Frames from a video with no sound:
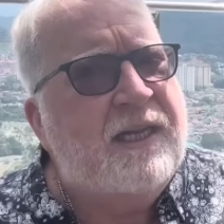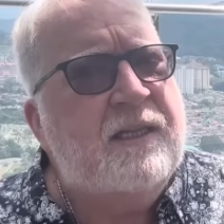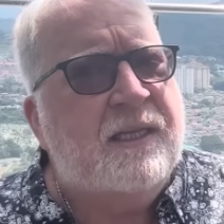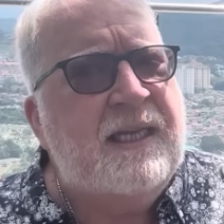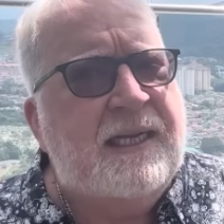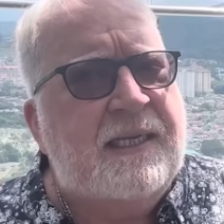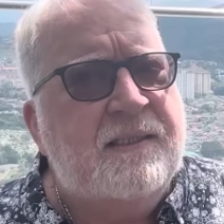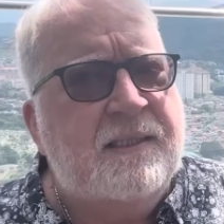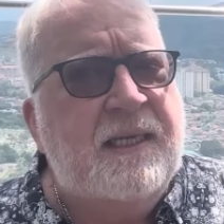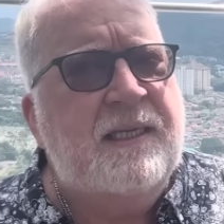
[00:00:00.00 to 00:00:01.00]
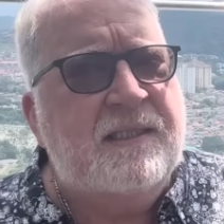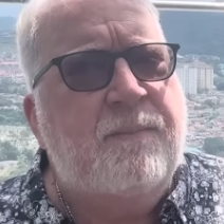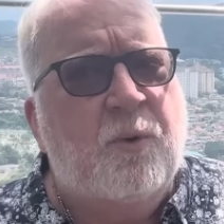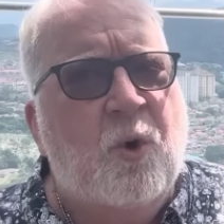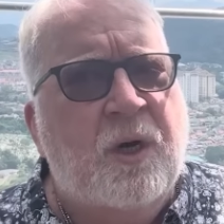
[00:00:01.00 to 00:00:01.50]
the lease. It's
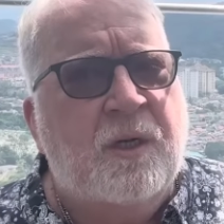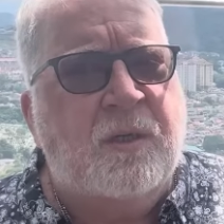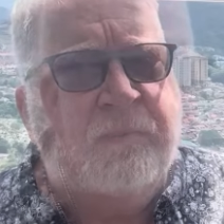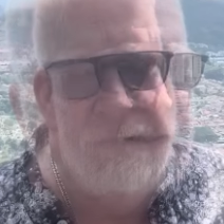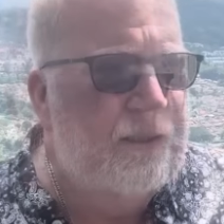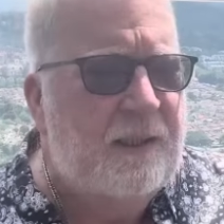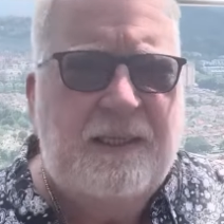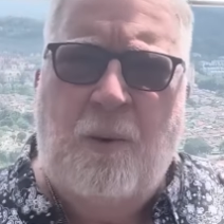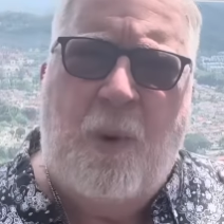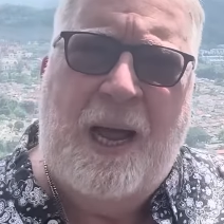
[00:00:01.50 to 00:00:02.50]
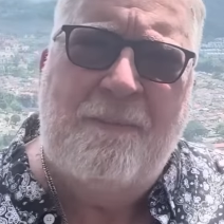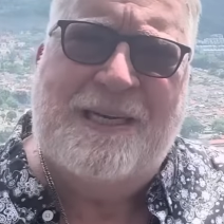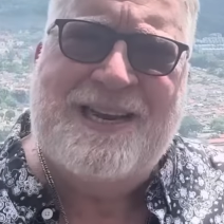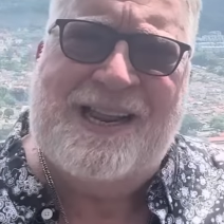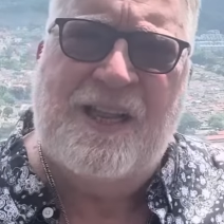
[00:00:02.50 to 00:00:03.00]
important. Now, why am I
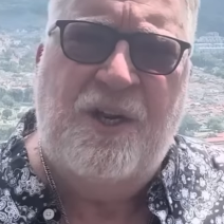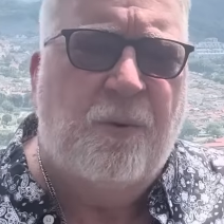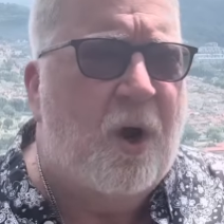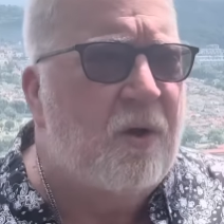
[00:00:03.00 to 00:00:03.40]
telling you all